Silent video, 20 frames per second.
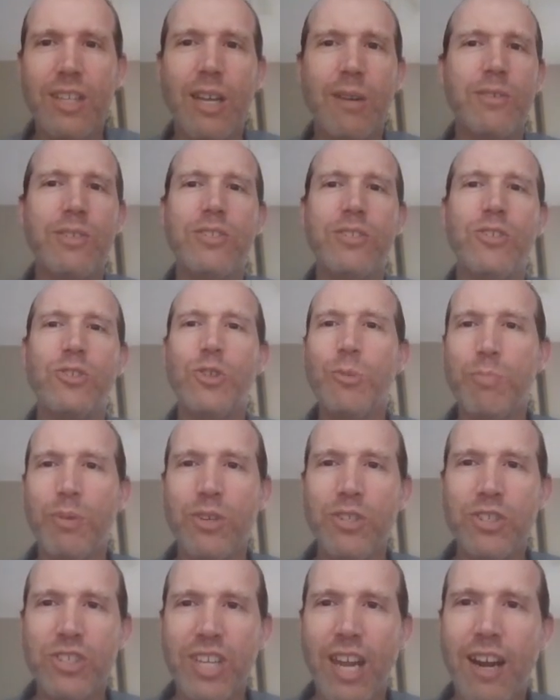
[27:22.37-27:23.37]
that was super
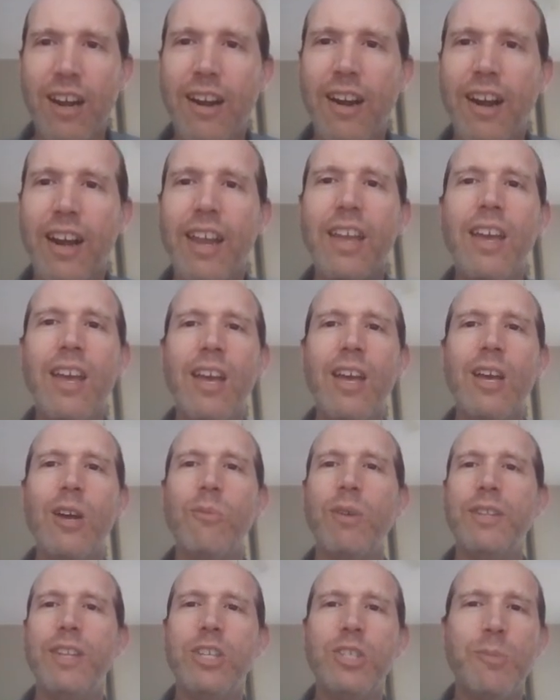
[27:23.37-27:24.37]
scary
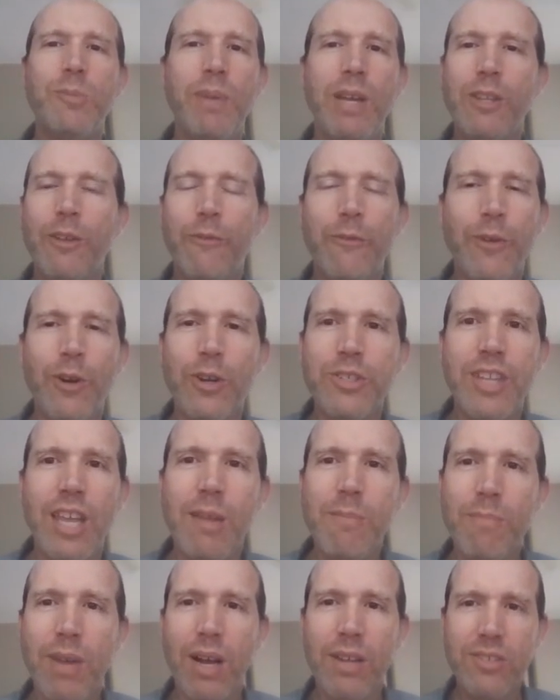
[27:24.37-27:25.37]
when they spent the first
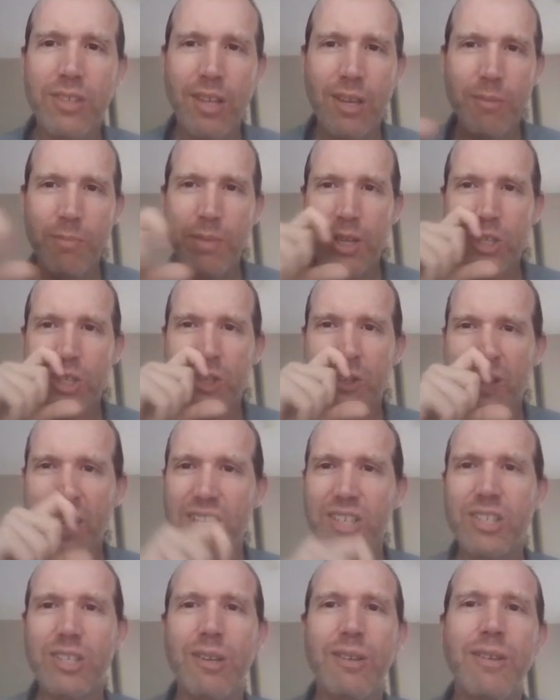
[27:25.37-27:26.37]
eight months of the
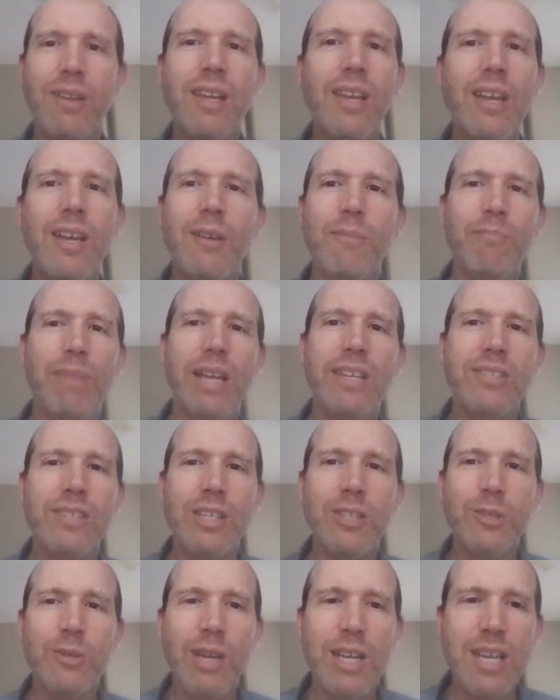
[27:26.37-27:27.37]
administration
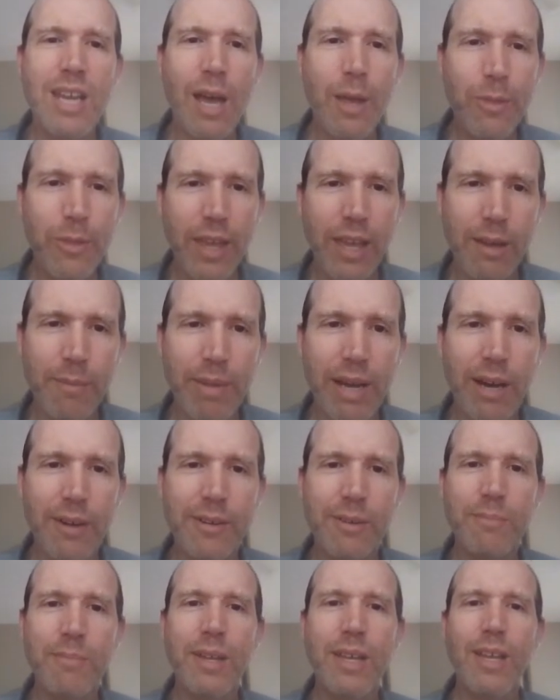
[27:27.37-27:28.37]
basically doing nothing about
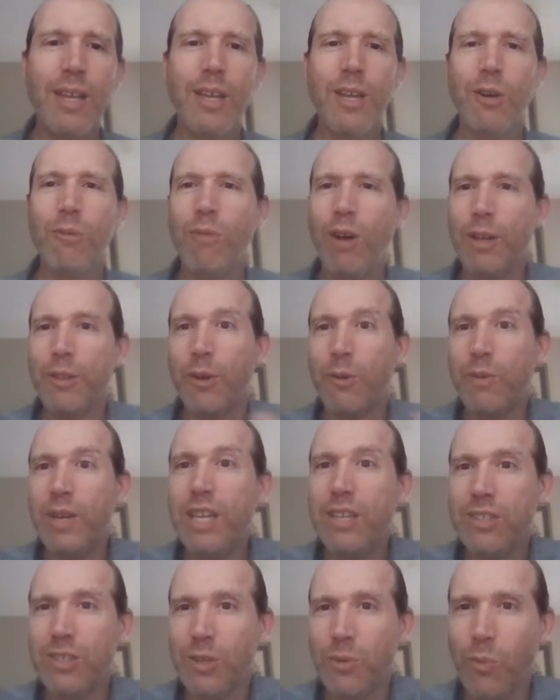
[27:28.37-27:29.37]
them? Well, the
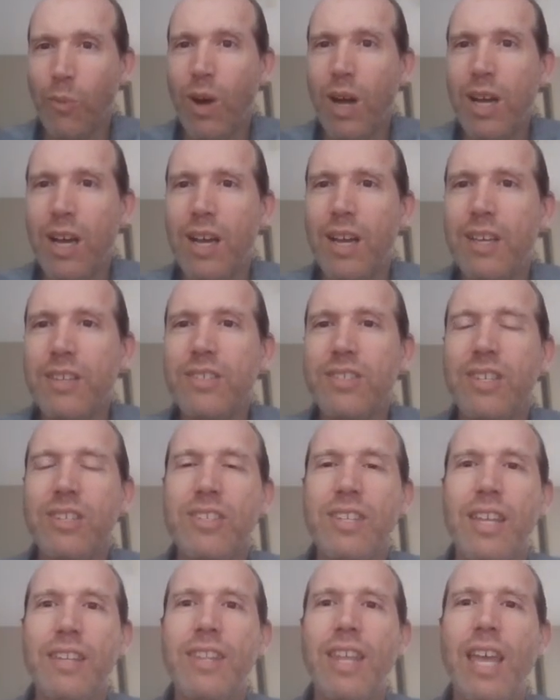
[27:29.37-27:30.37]
reason was is
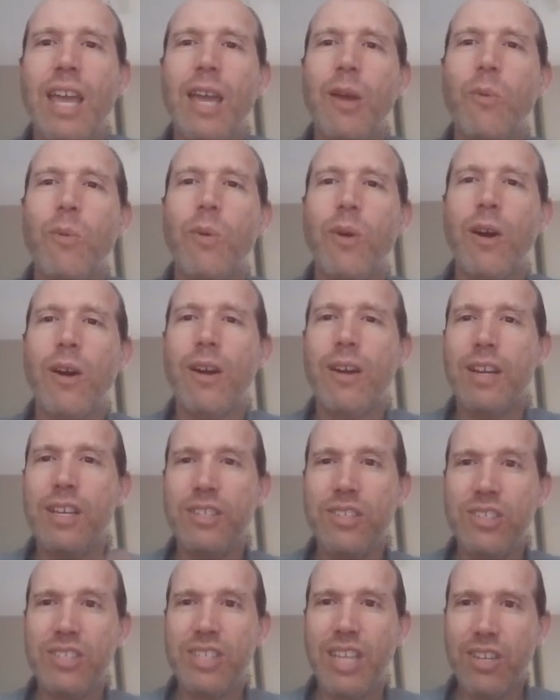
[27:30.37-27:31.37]
that they were
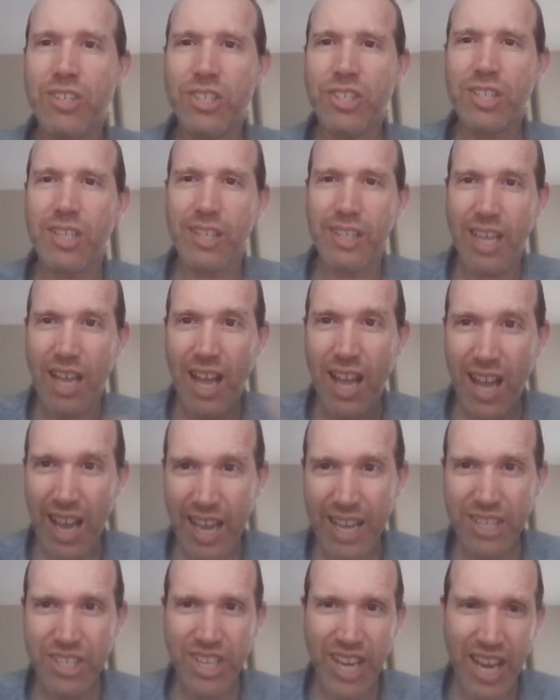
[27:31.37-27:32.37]
essentially
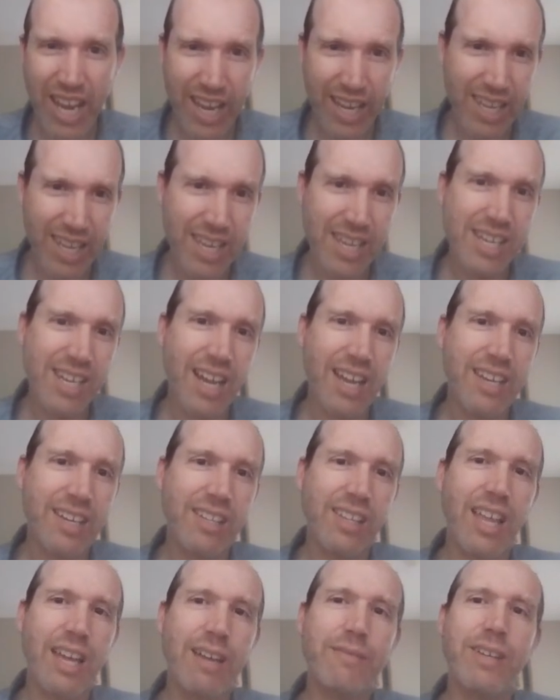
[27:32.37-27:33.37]
hijacking
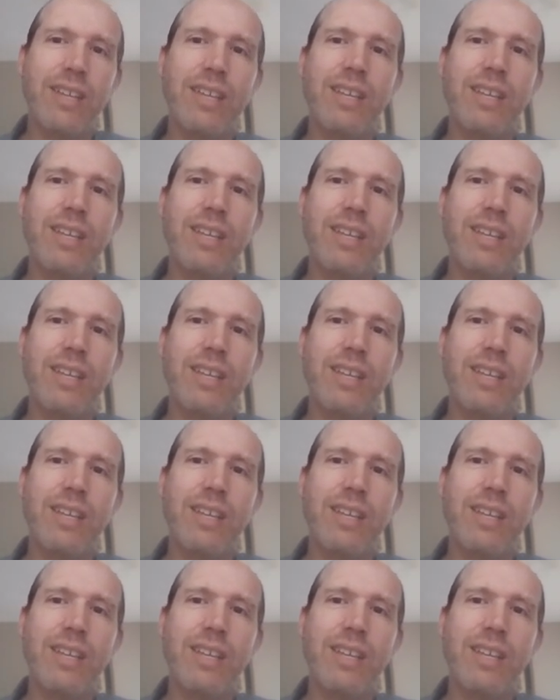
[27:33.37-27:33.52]
9/11